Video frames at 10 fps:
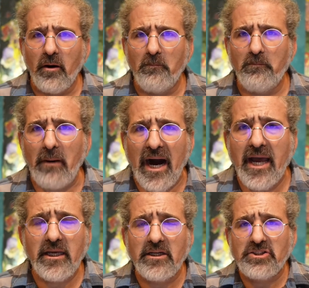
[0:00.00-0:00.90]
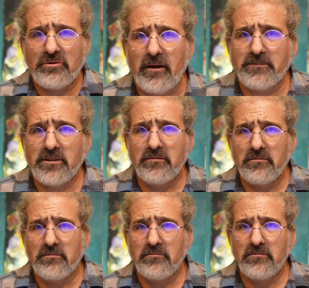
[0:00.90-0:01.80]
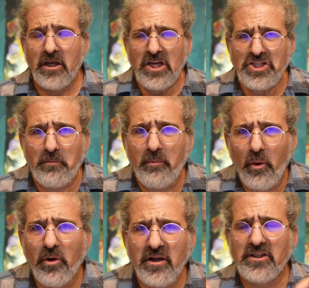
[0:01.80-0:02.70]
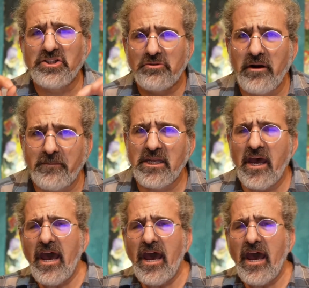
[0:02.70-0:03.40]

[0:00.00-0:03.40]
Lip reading: Buying a script, supporting a script,